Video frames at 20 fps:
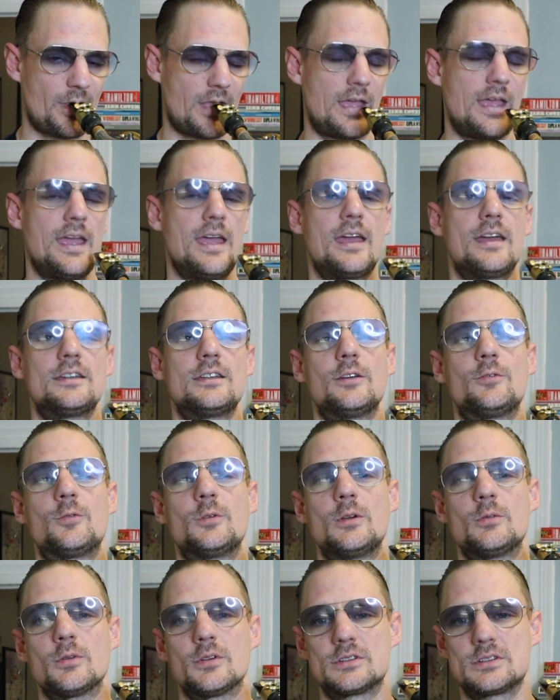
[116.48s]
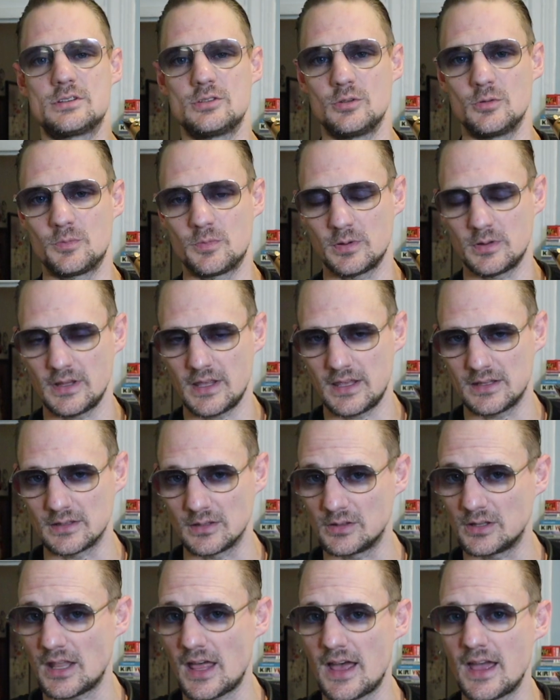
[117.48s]
And if we were to play the
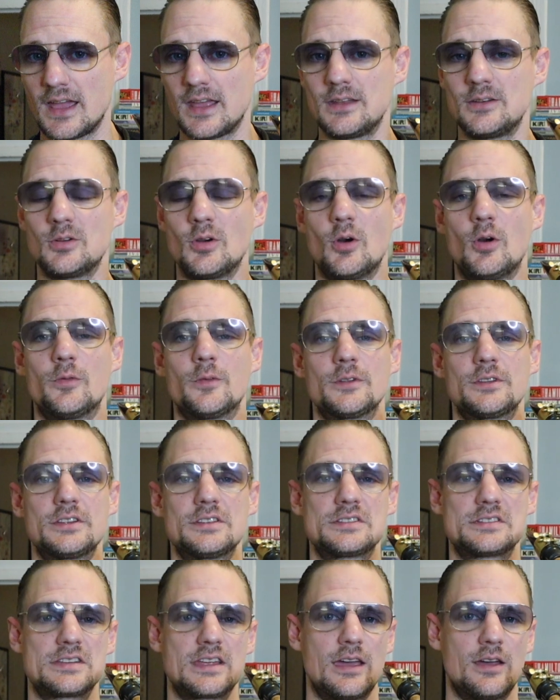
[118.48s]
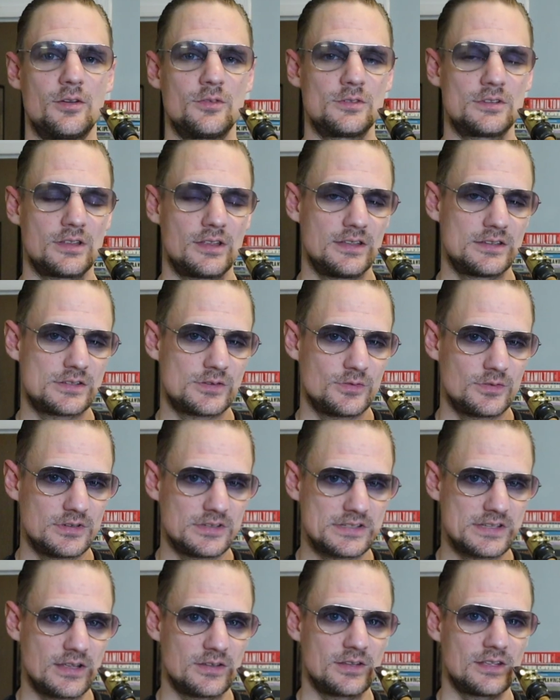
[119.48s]
line over this sound, it's going to
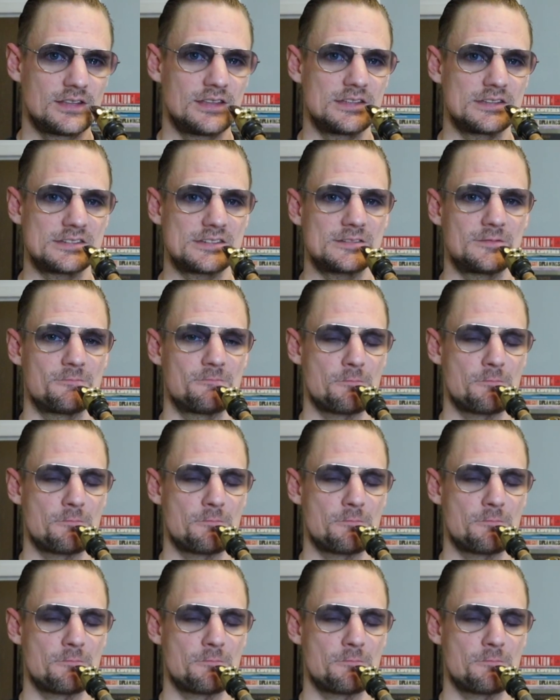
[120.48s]
sound like this.